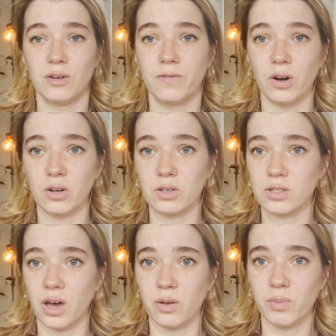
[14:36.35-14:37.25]
focus
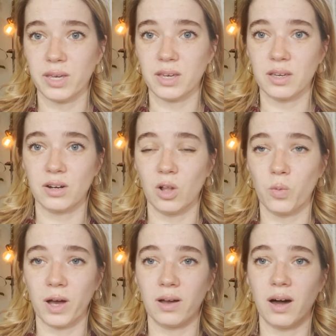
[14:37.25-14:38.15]
on making it all
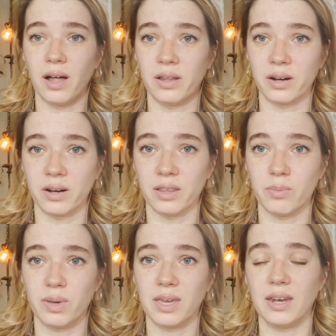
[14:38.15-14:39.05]
one color in the
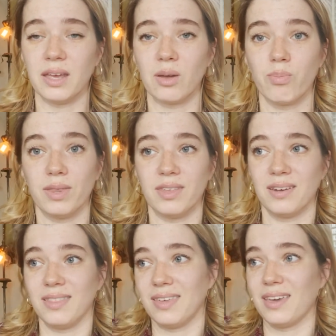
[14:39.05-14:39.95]
beginning, but then
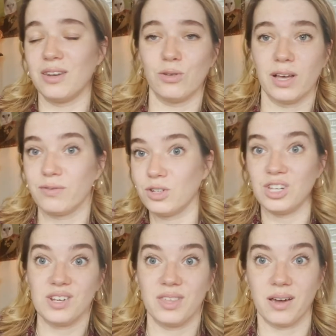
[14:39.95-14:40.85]
in the end, you'll have to
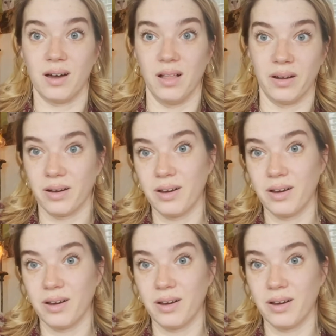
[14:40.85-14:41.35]
change that color.